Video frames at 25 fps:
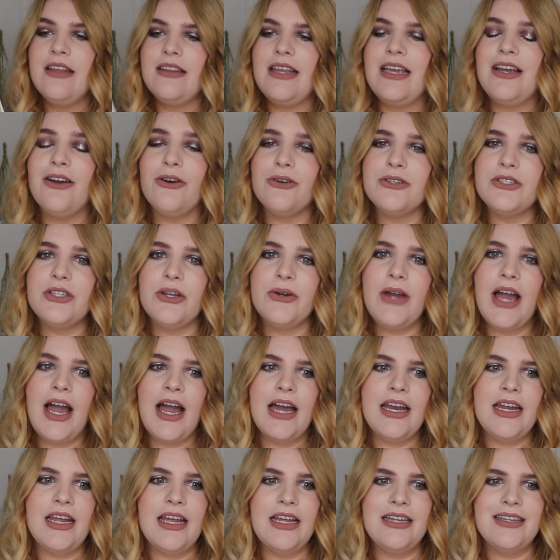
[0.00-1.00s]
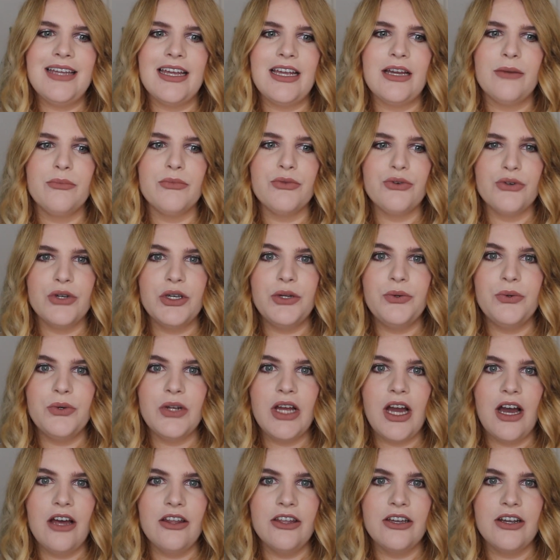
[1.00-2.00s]
They also had it in like a maroon
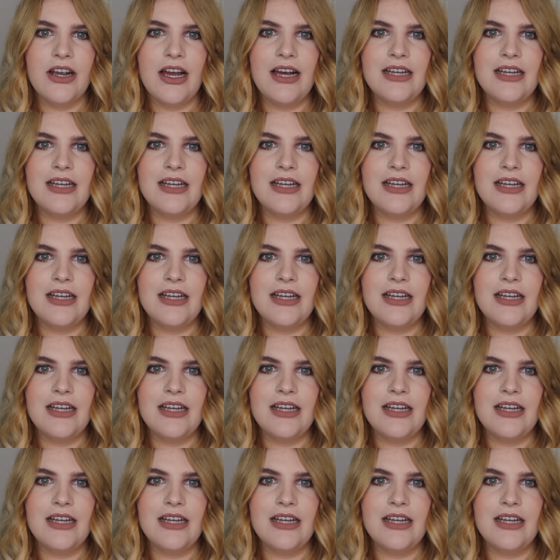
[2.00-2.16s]
color